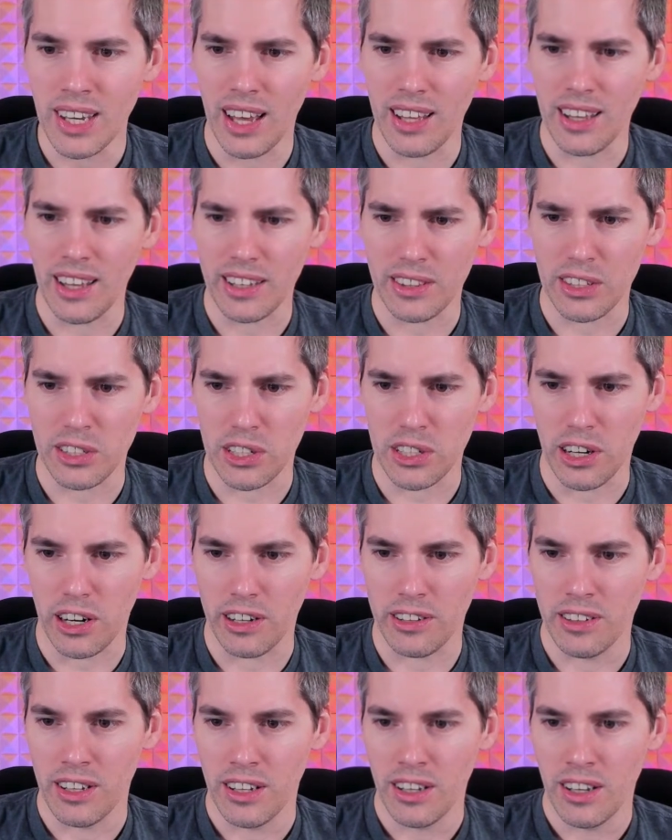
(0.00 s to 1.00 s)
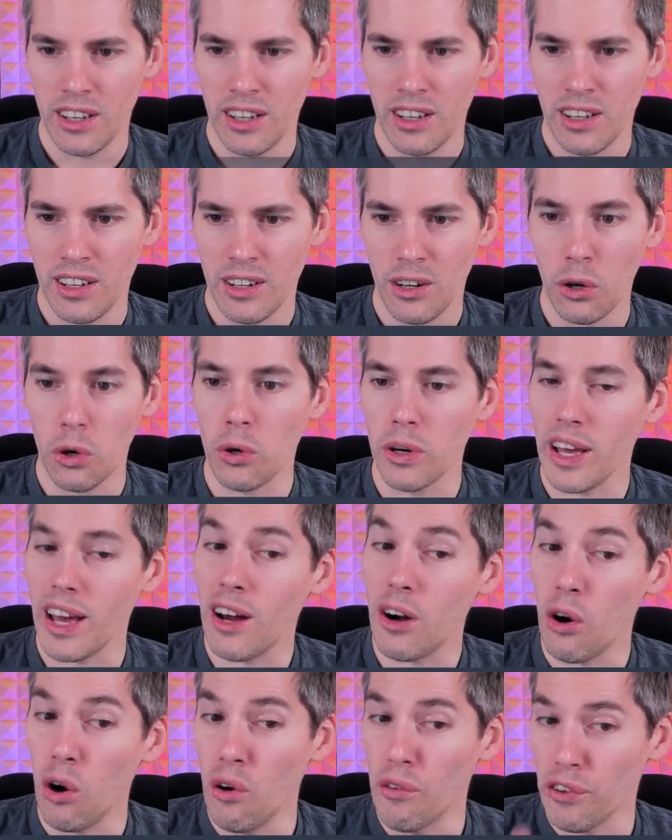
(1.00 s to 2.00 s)
I like this card. Oh
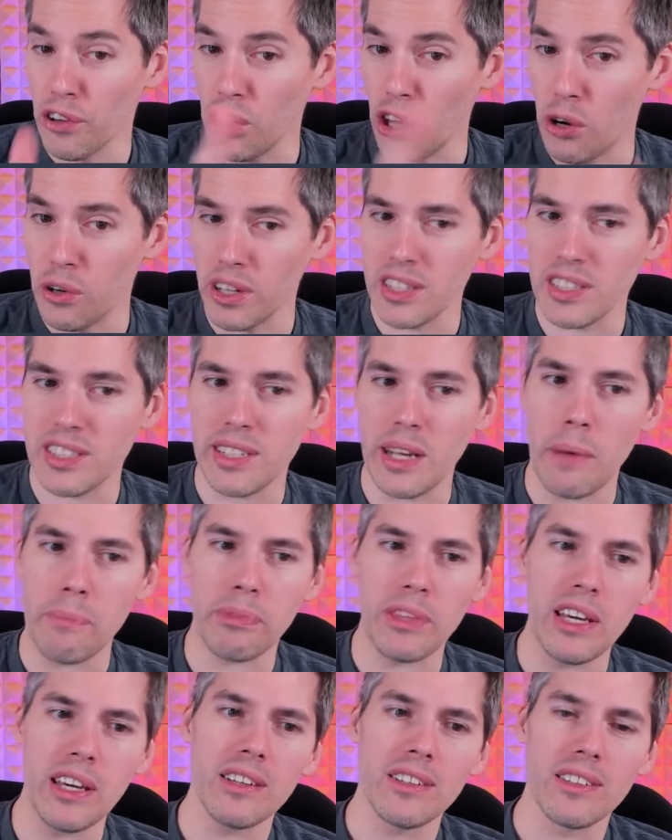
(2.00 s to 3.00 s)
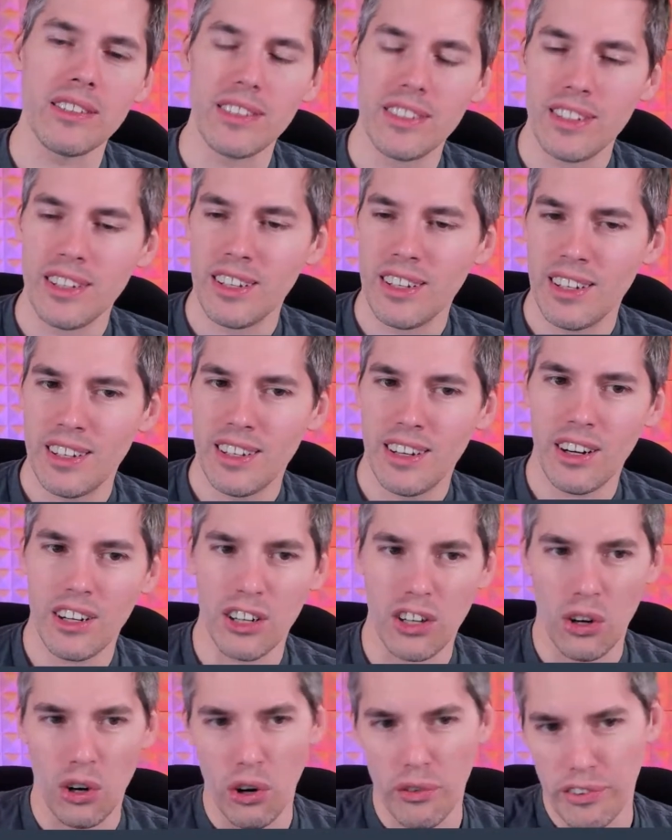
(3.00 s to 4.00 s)
yeah, overloading something. I'm
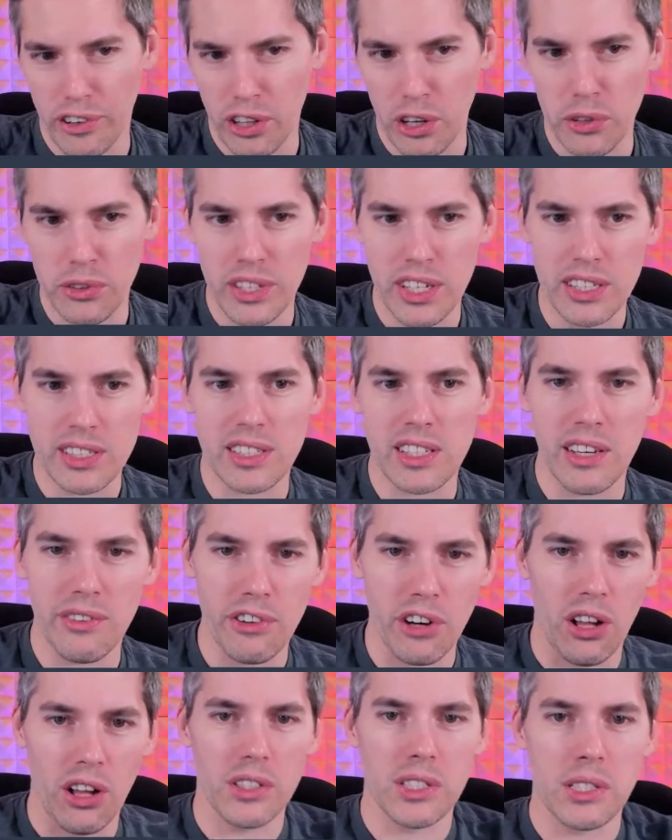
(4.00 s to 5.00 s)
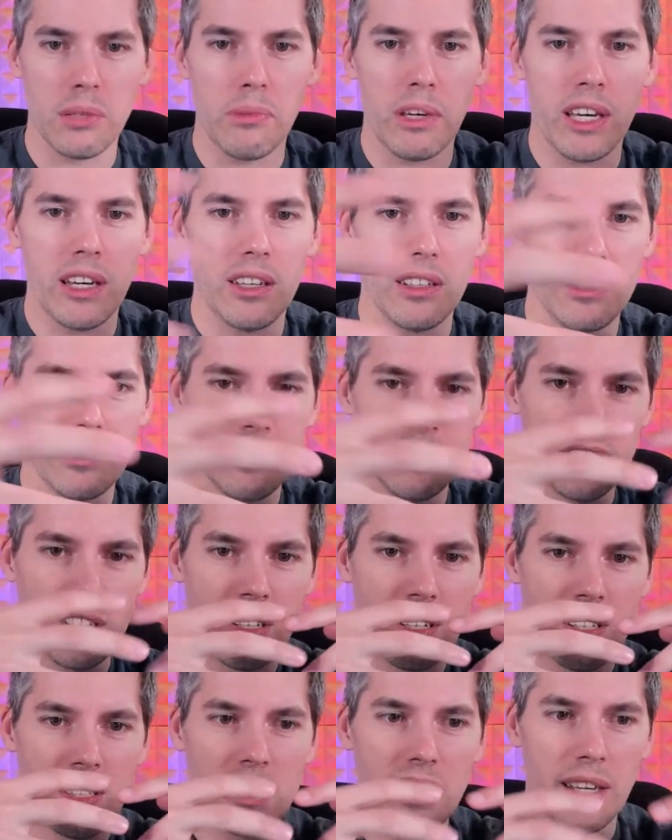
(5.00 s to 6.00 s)
gonna overload this, give it all to me.
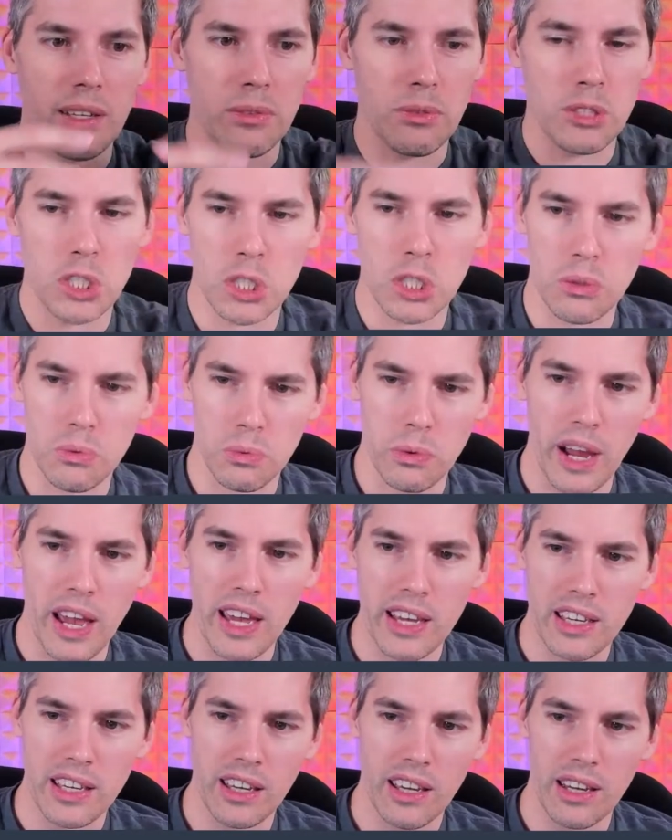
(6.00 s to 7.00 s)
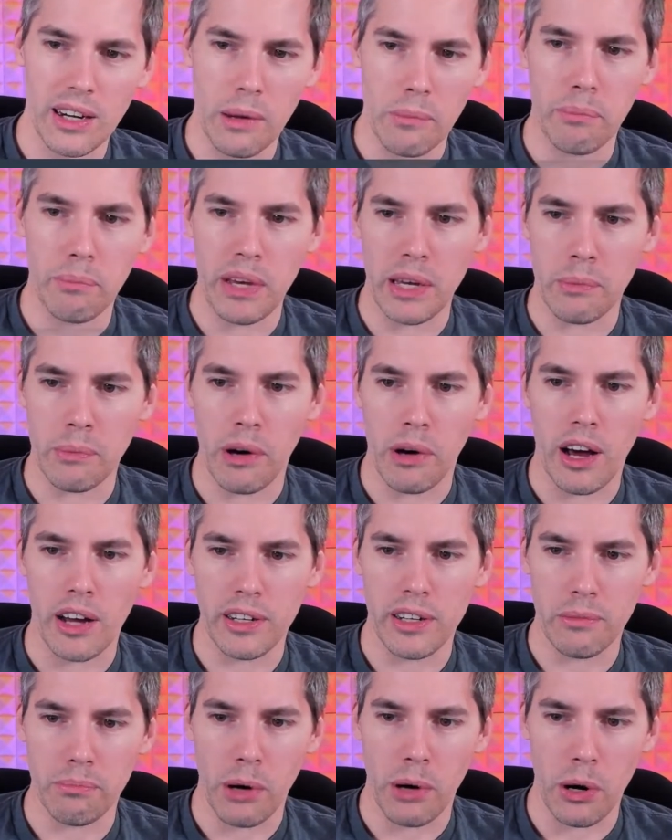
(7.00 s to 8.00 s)
It's like raking in a big
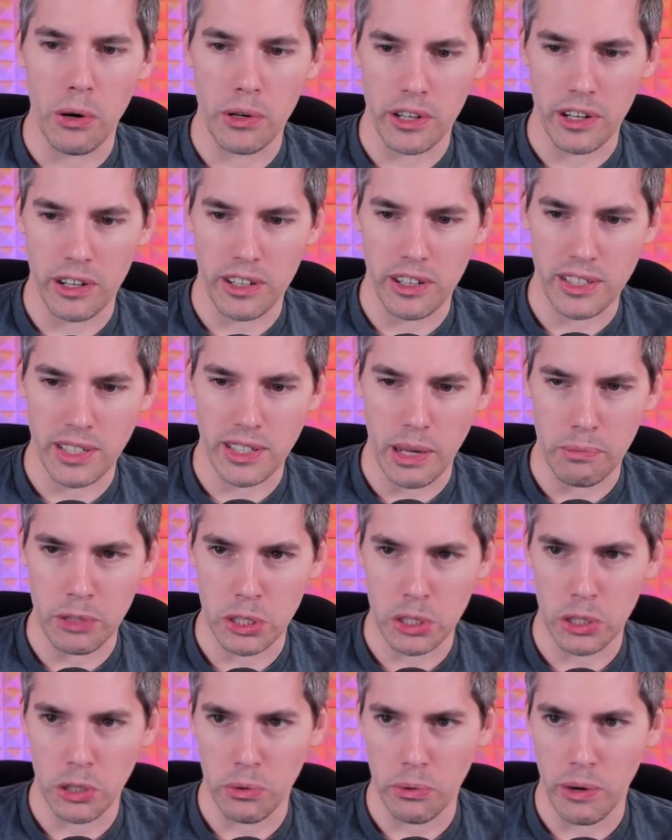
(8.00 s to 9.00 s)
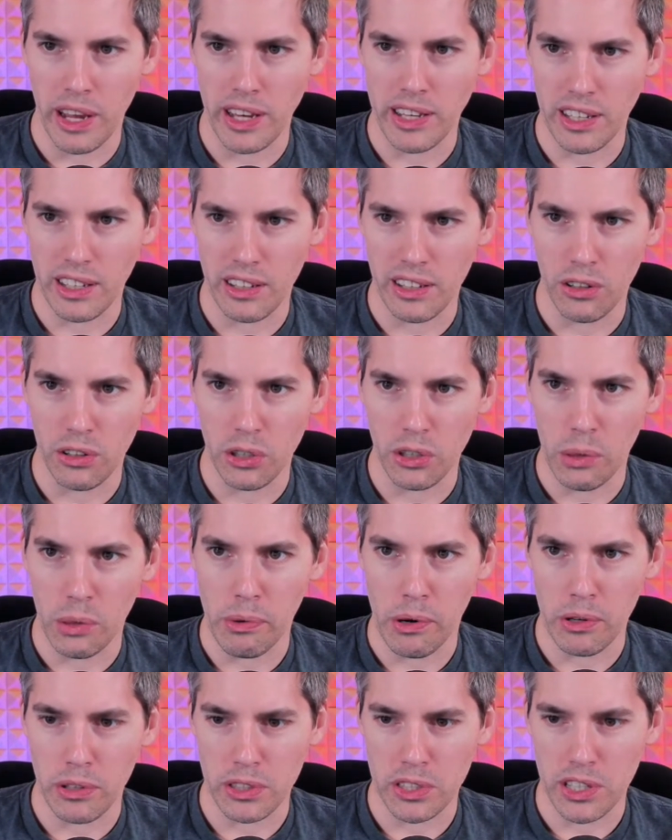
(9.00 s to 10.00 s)
pot in poker, except it's you're raking in all your
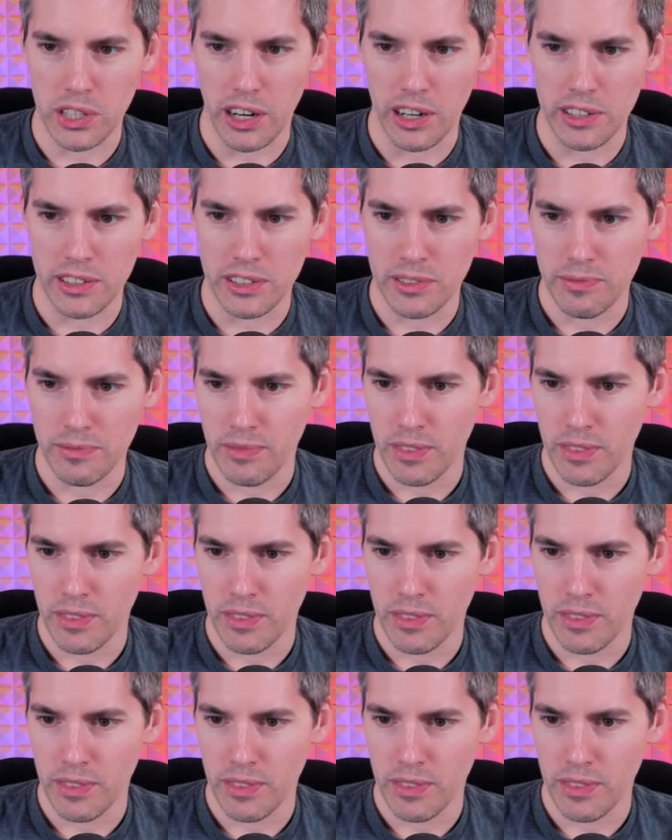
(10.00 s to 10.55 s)
opponent's cards.